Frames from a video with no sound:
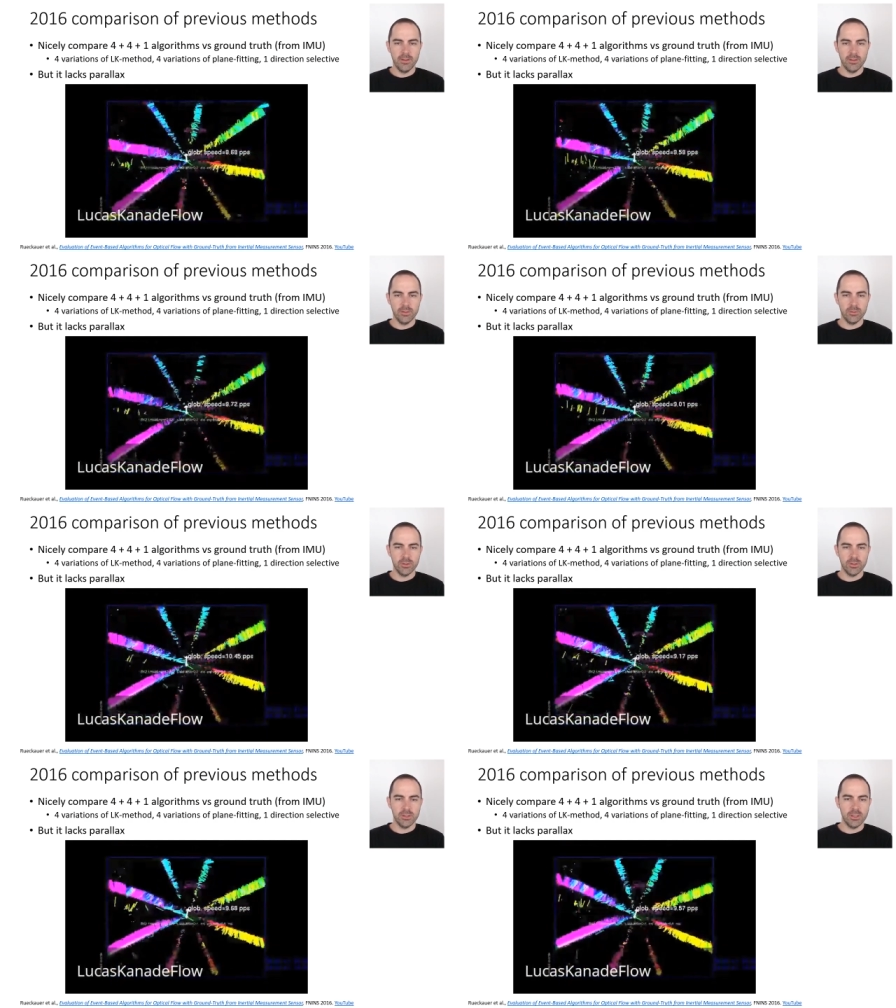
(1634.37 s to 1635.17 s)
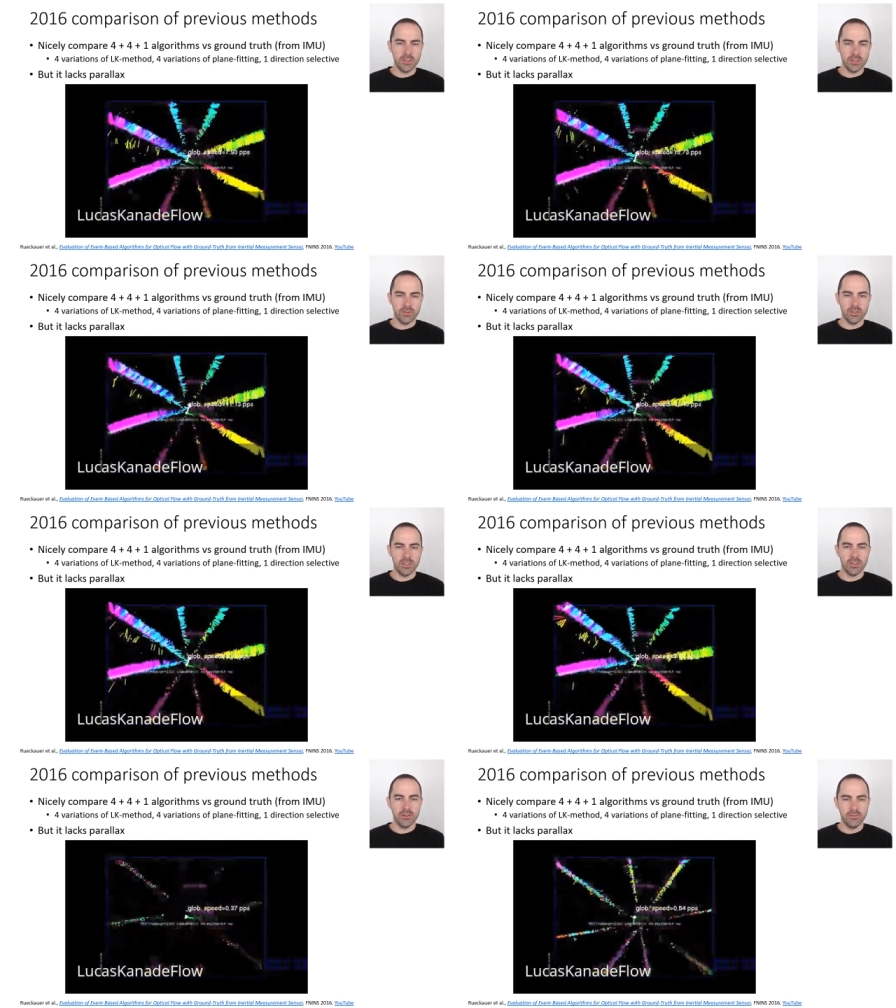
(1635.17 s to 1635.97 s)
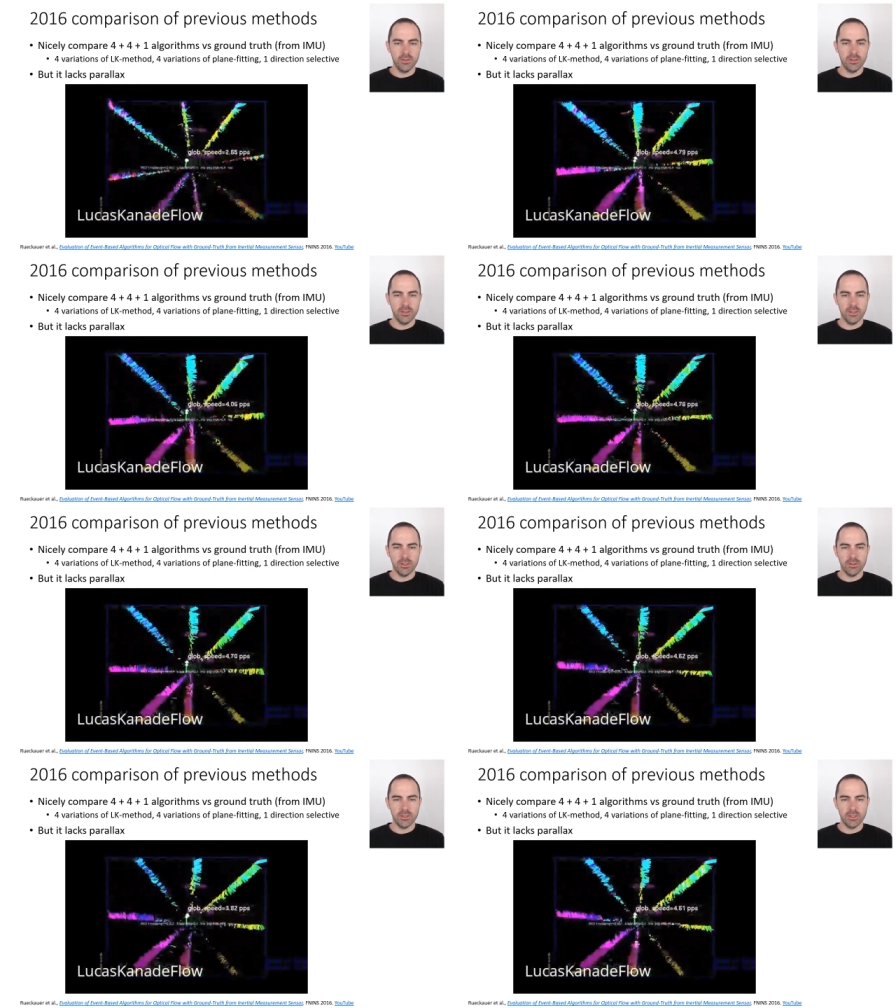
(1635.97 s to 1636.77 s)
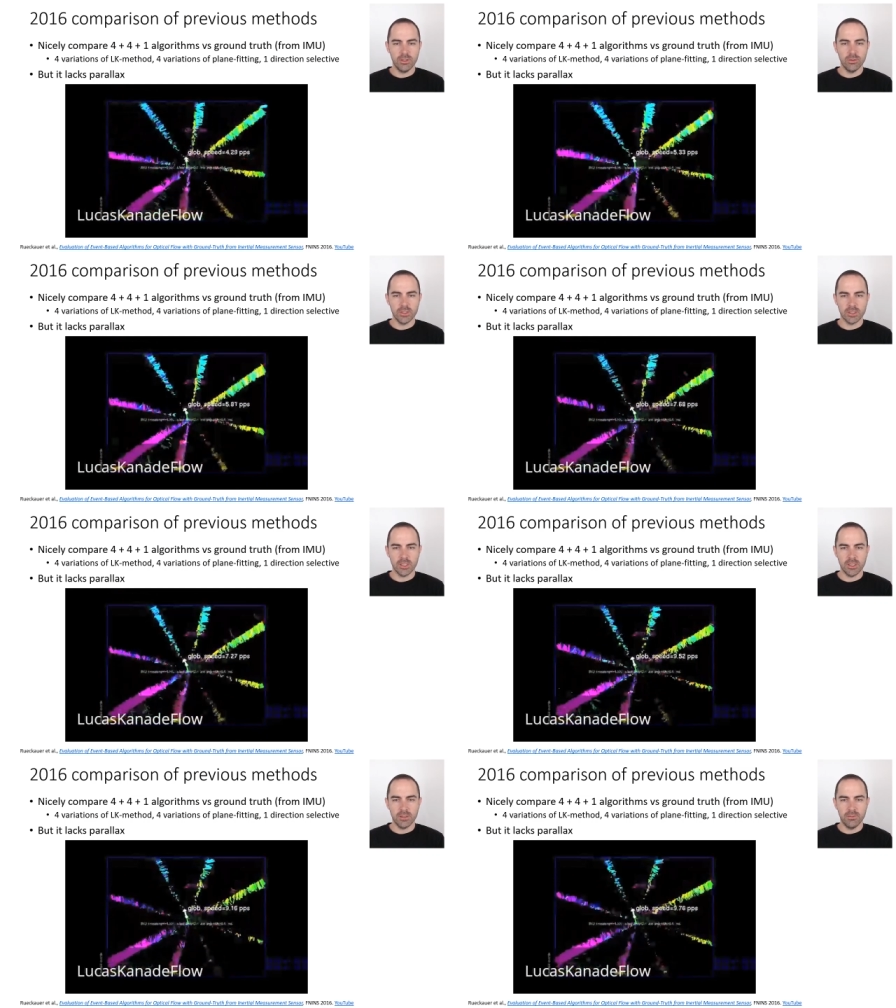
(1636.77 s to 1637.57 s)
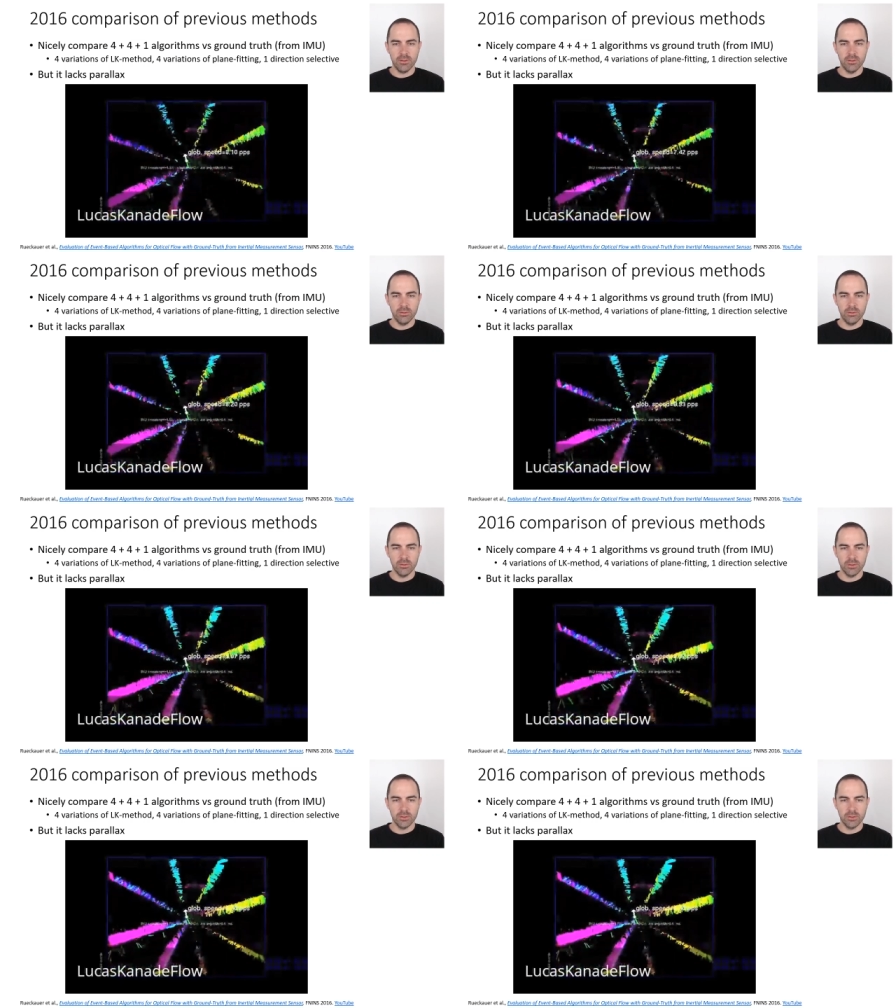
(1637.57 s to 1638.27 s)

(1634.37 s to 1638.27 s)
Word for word: this was the direction selected filter now it's the Lucas Kanade flow